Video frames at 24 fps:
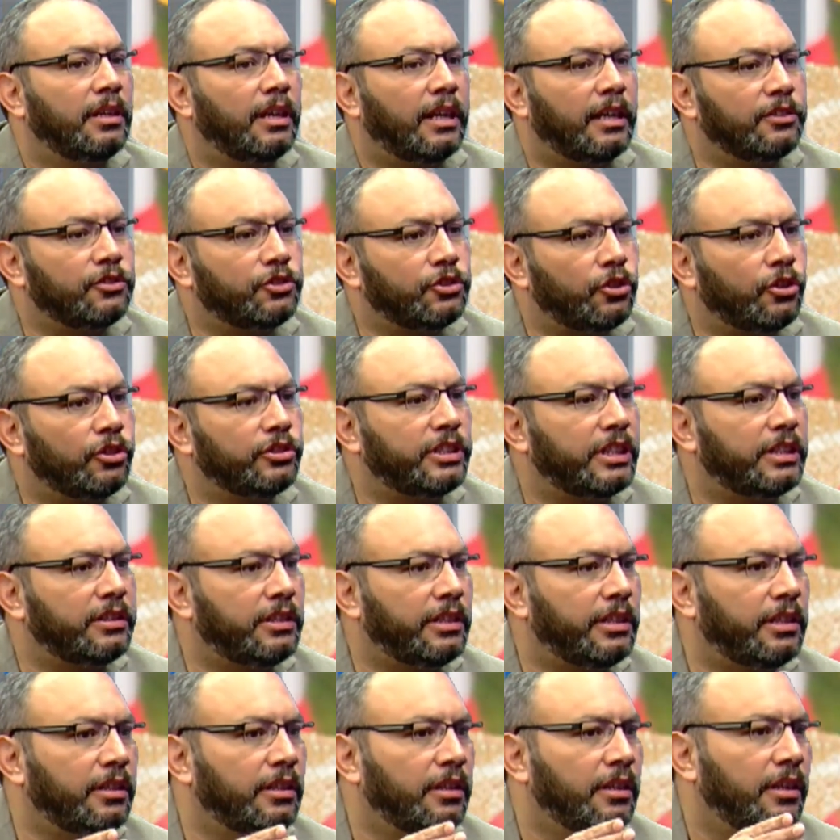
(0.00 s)
And
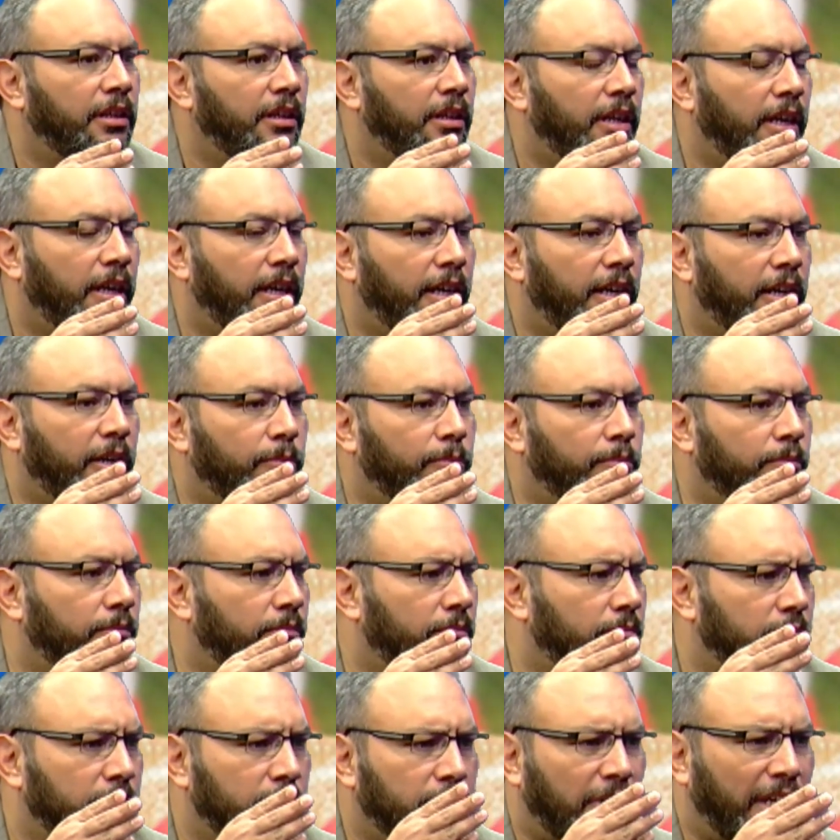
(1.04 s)
certainly, um,
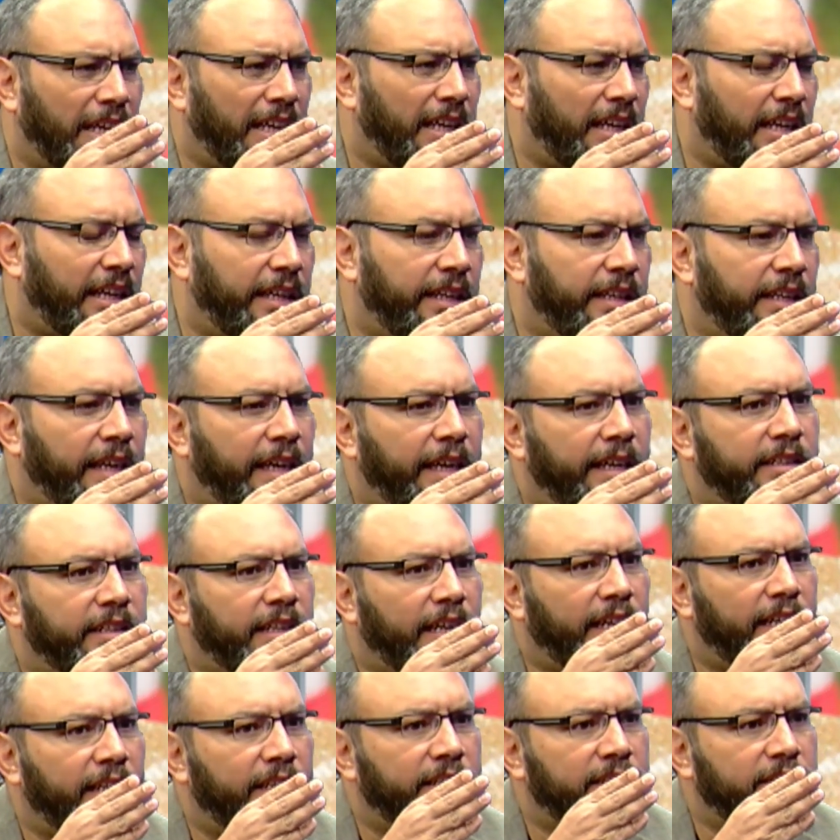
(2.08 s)
I,
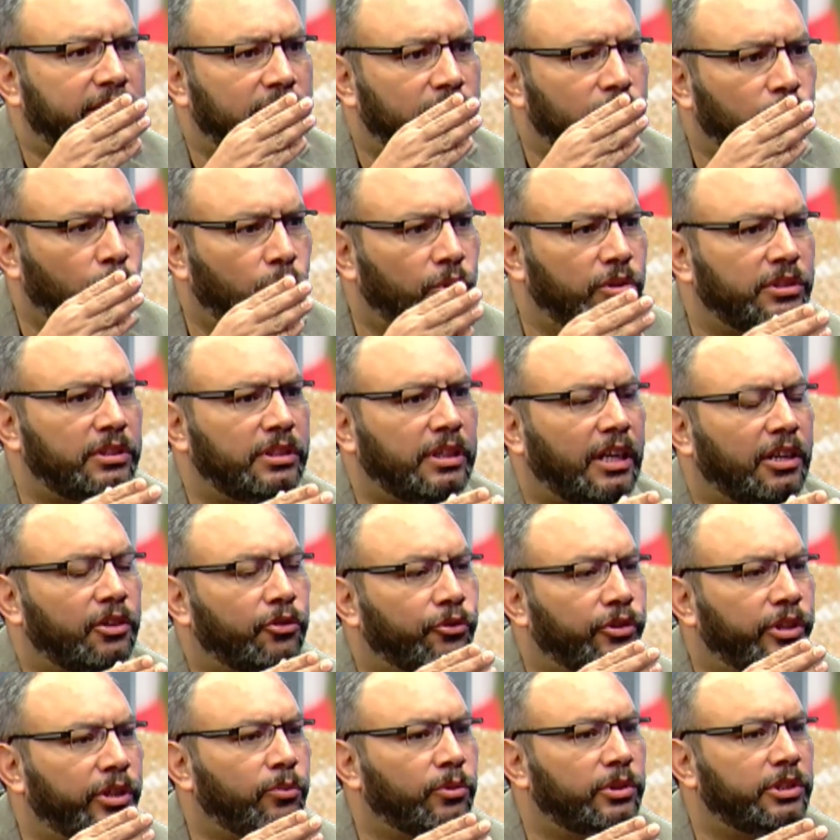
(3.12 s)
I, I don't
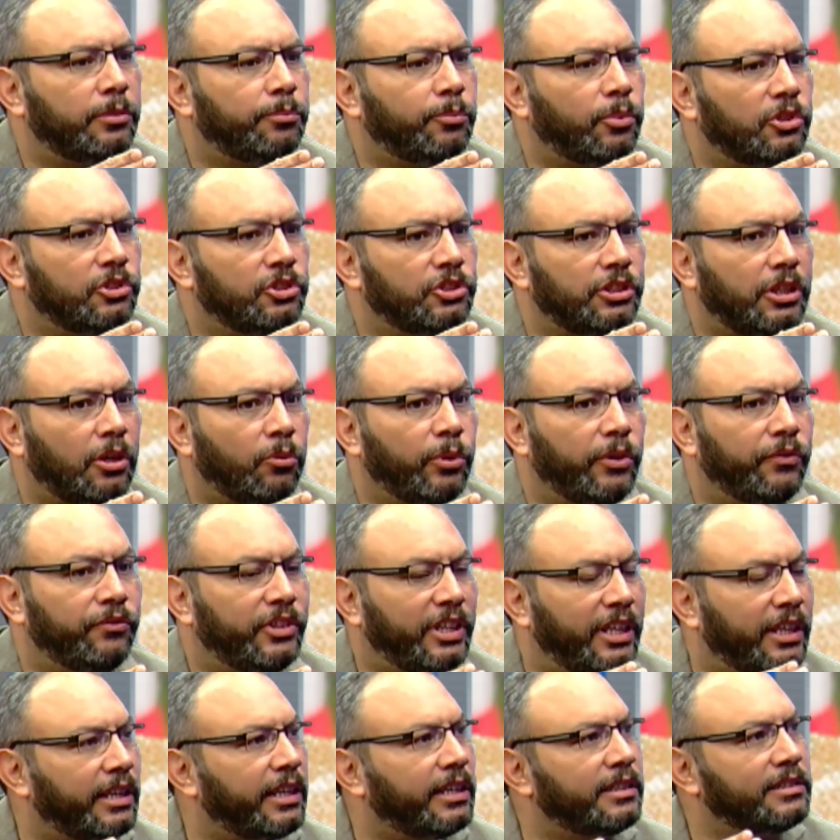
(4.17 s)
agree with the position that we've
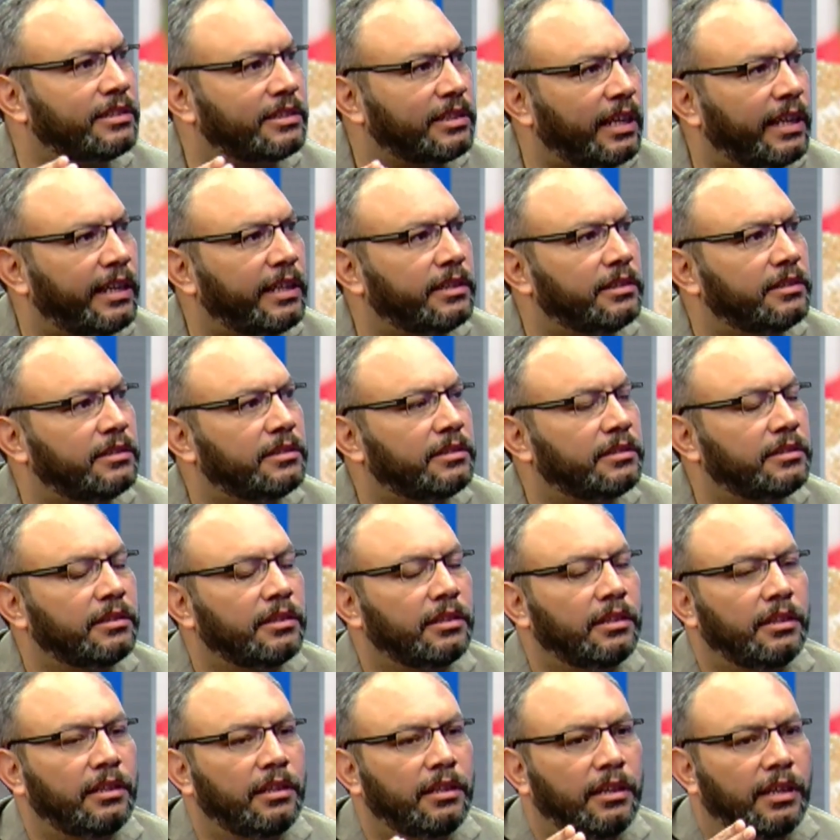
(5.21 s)
taken sides.
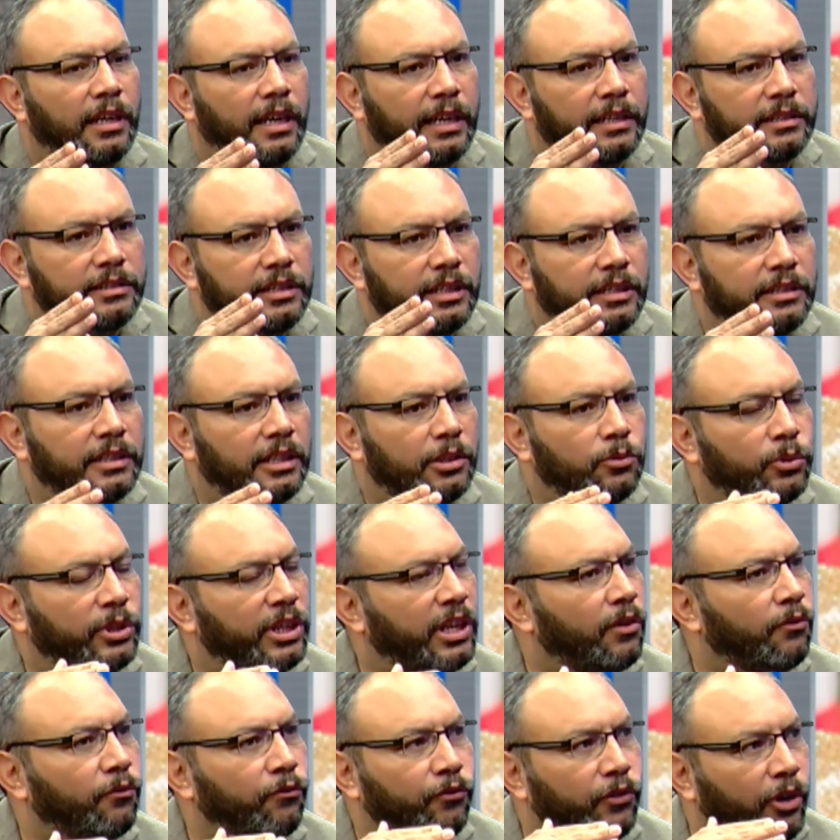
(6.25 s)
Mm-hmm. I think that we
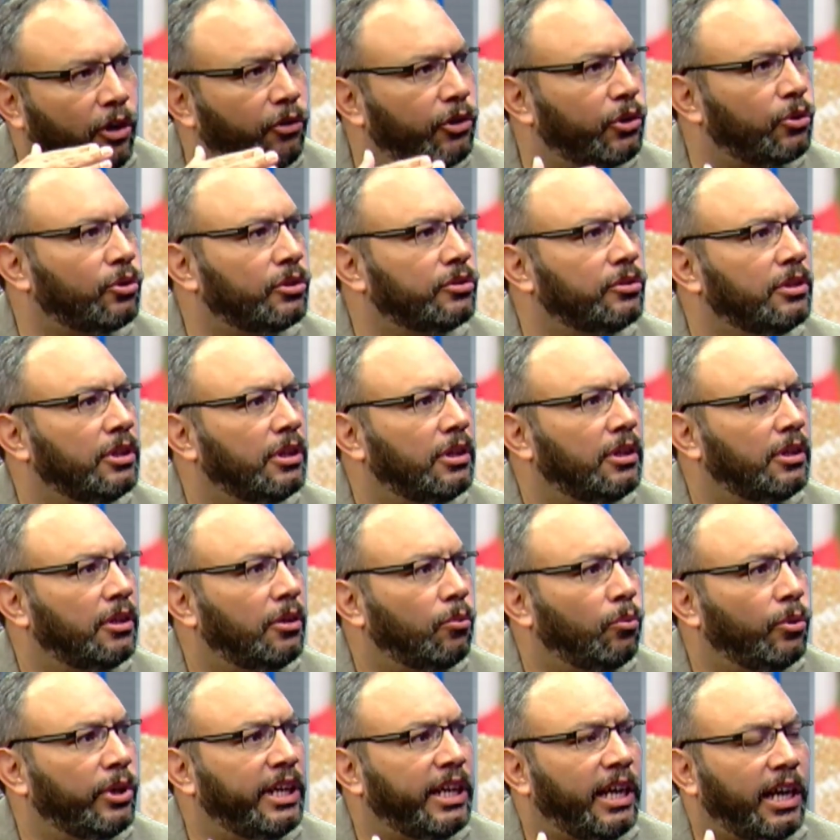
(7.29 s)
have very well, countries good, are
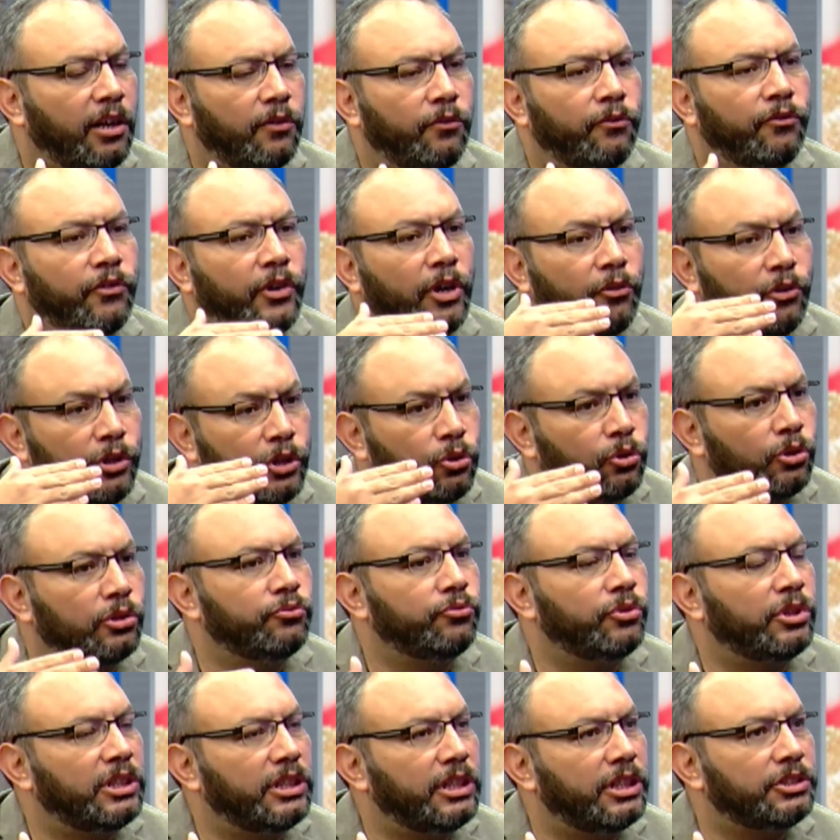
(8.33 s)
taking we sides. have very good
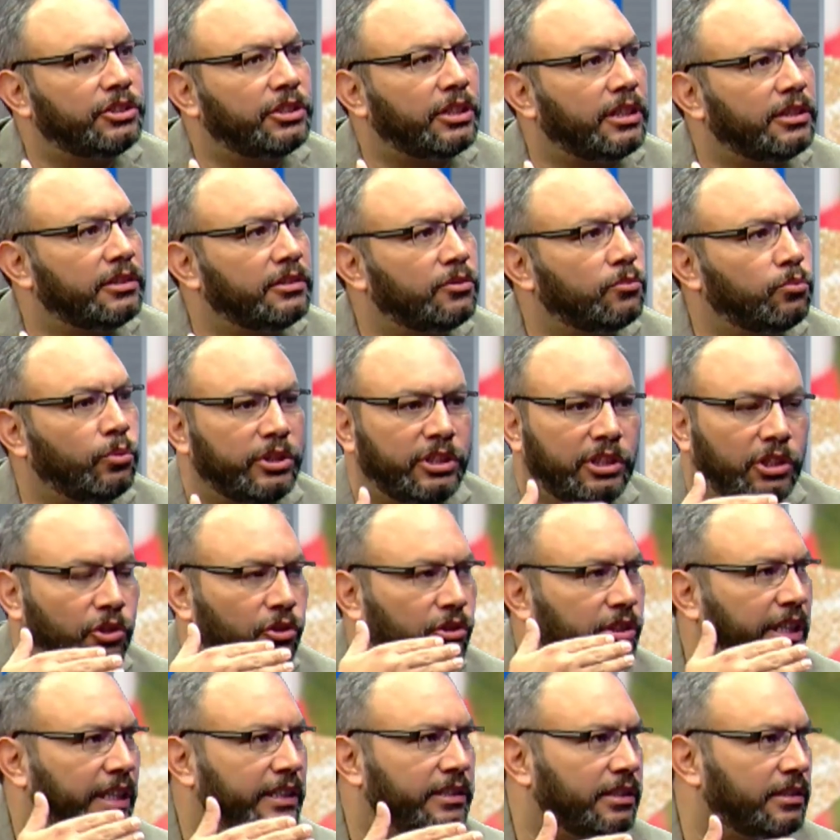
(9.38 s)
relations with the
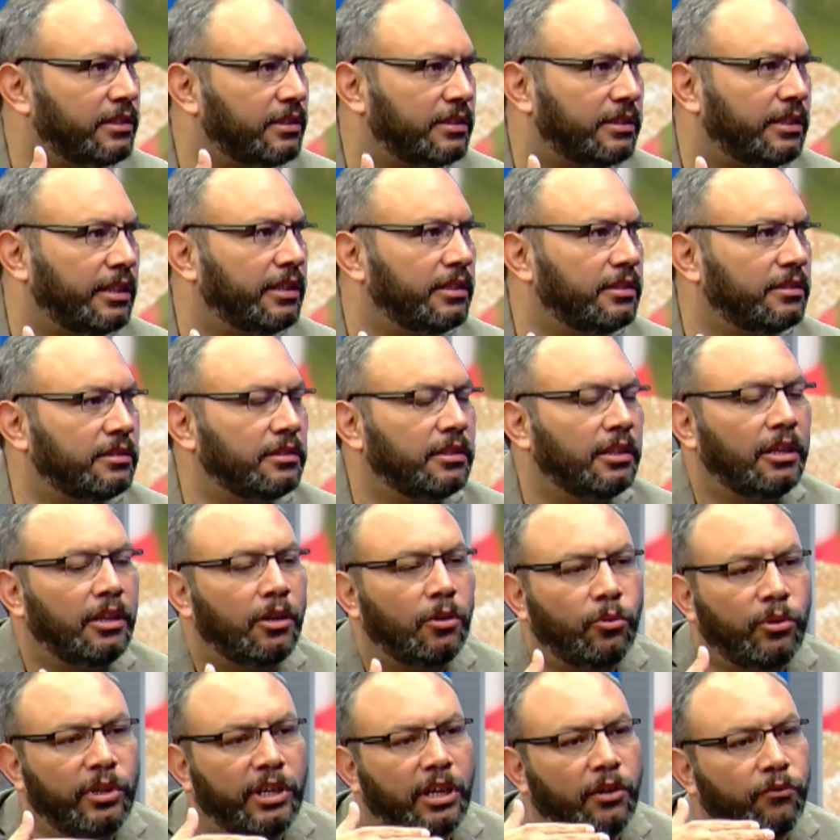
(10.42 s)
United States.
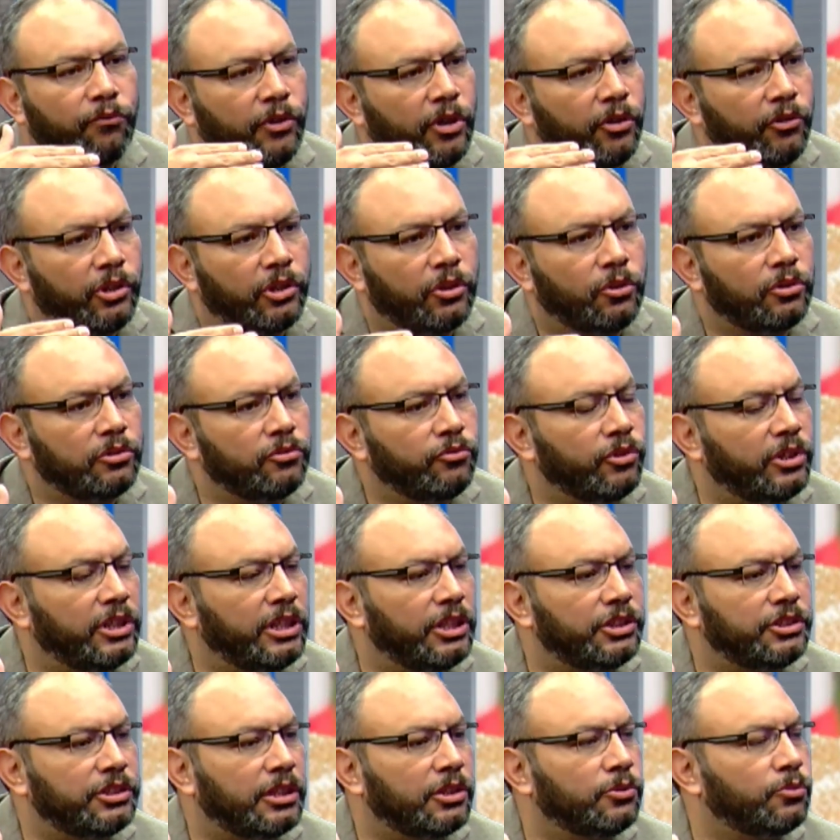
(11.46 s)
Mm-hmm. We have very good
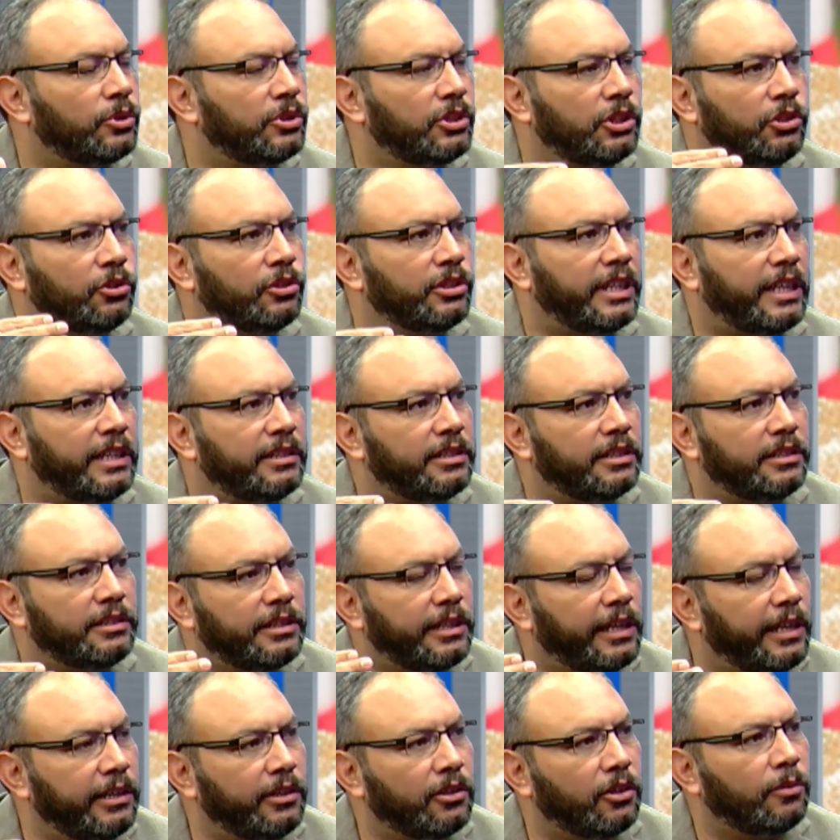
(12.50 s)
relations with the United
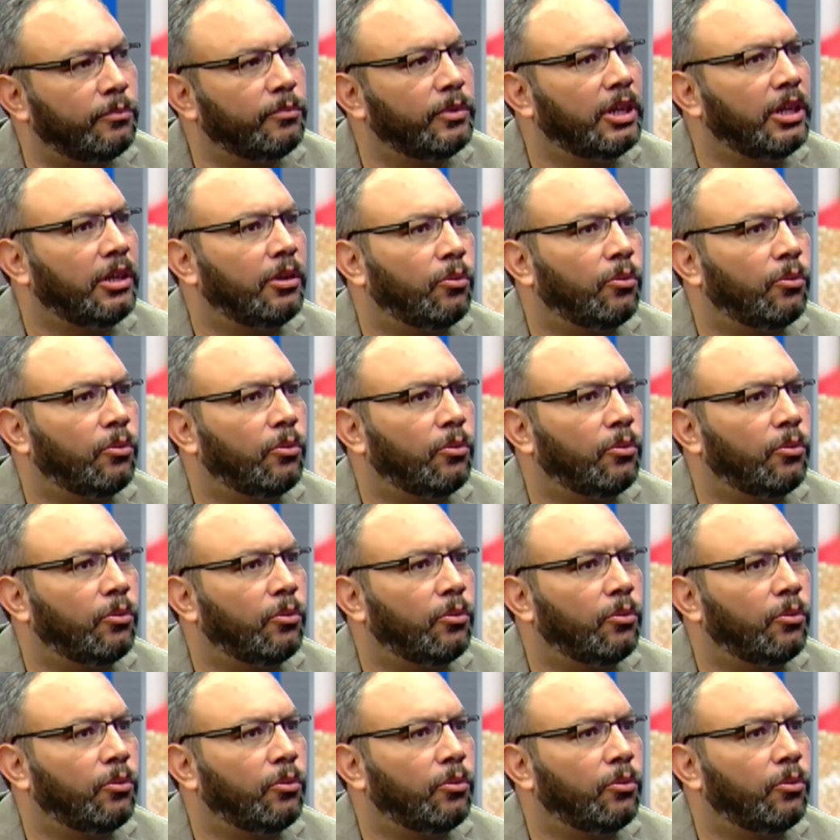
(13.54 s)
Kingdom.